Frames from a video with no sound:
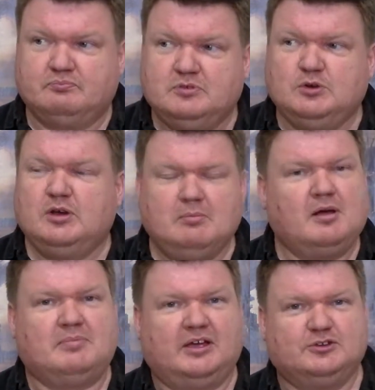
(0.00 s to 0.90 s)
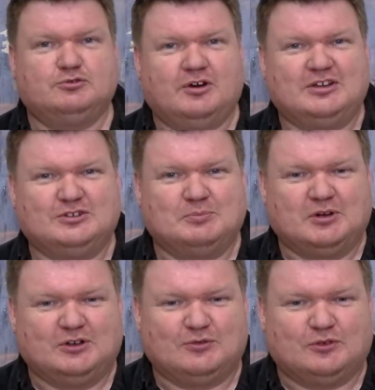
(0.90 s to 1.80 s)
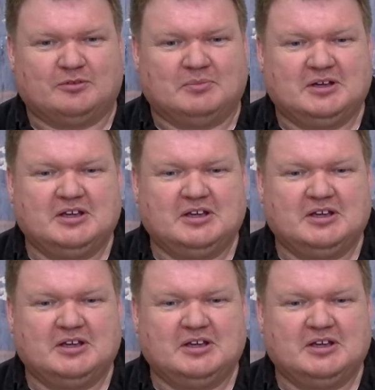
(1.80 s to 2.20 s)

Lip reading: doing my best to raise some money for them.